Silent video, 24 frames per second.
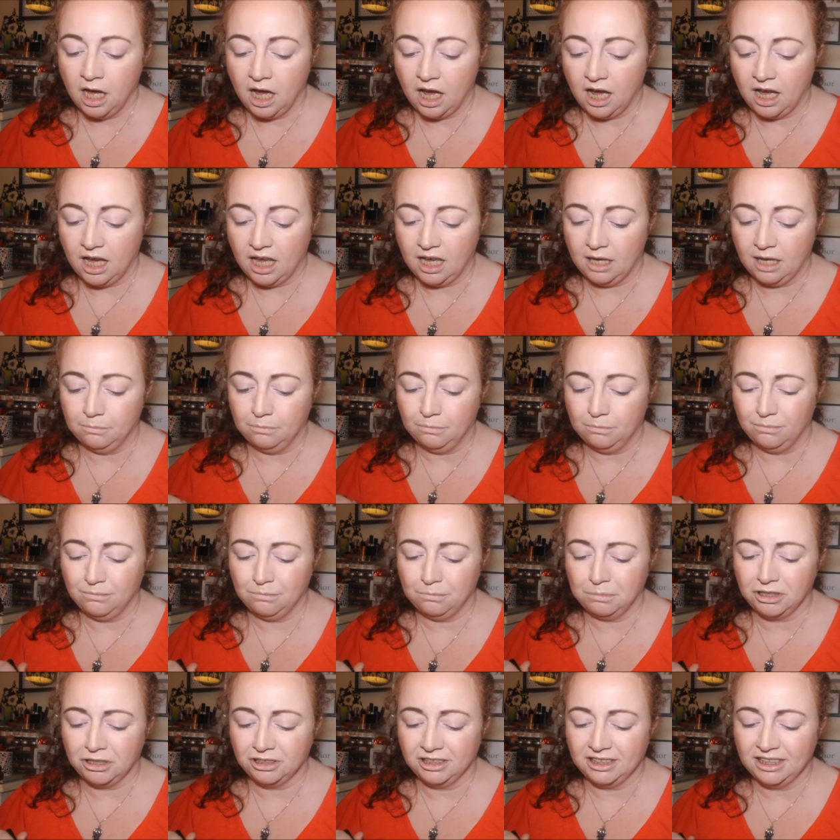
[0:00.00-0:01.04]
um,
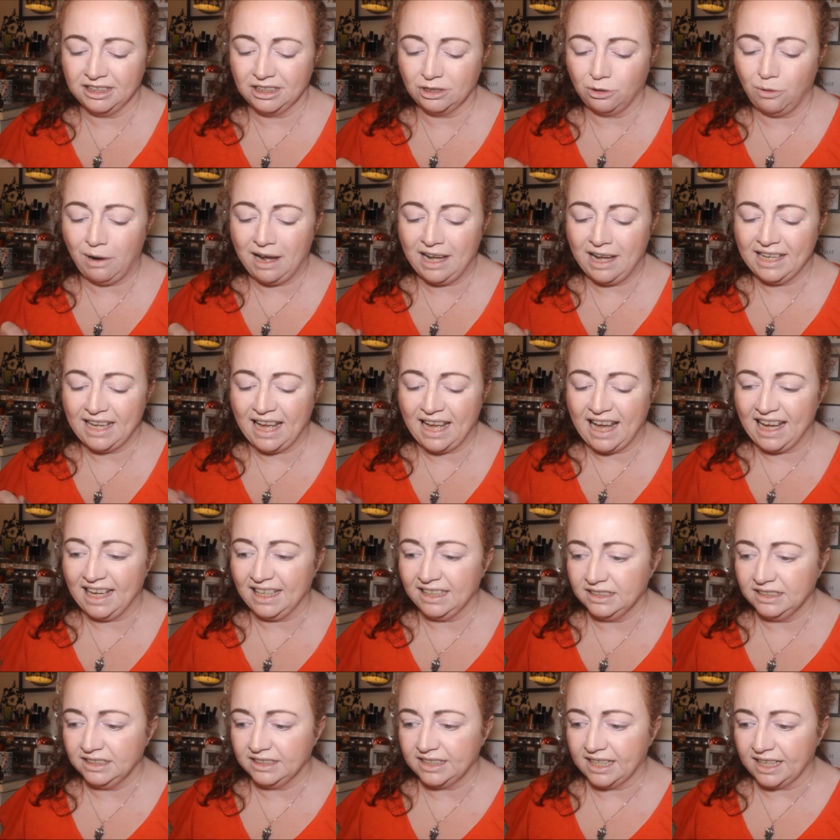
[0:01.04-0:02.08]
because it's quite
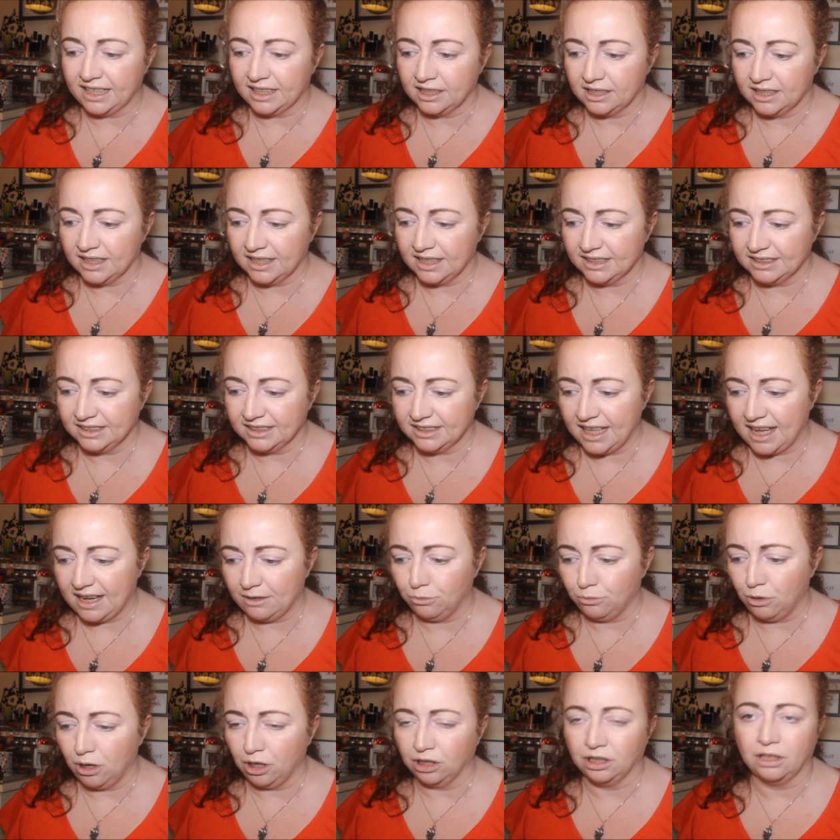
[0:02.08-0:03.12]
icy is
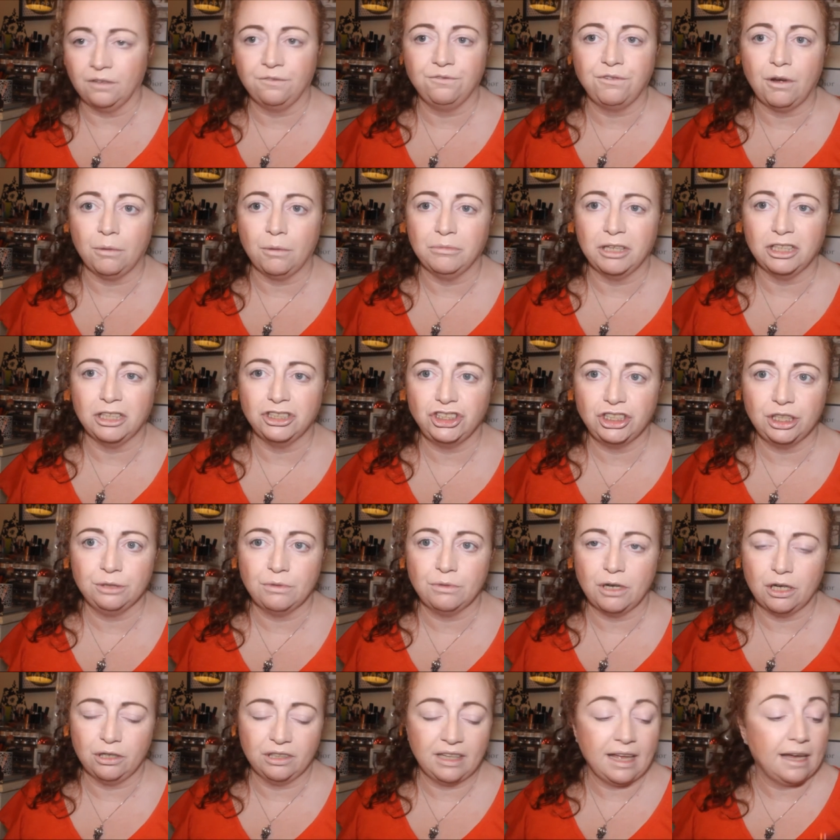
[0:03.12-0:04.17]
that one from the
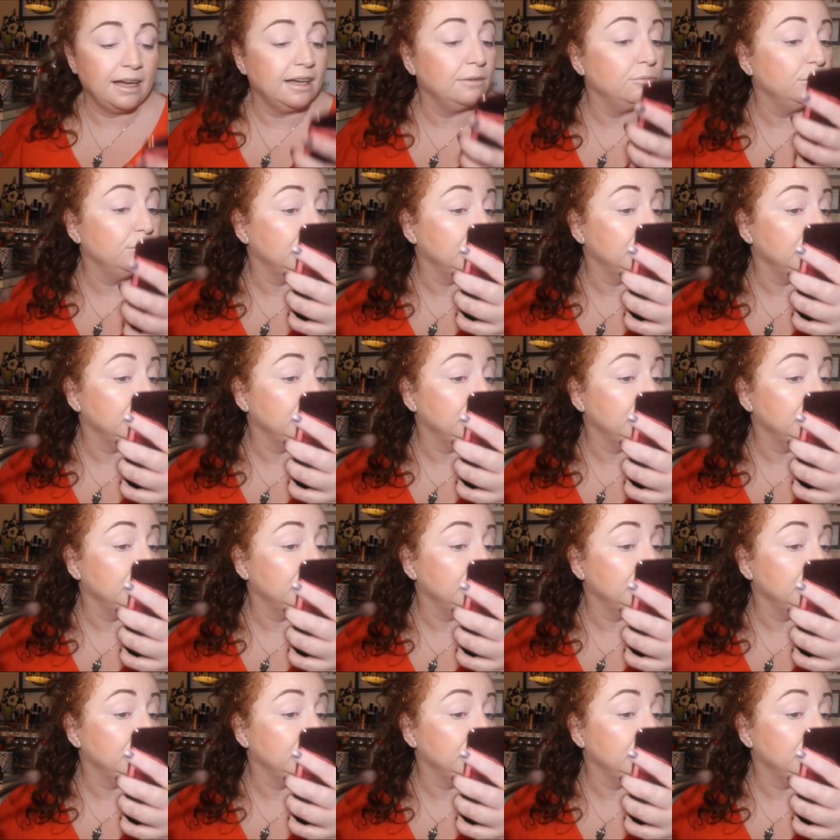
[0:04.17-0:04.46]
duo that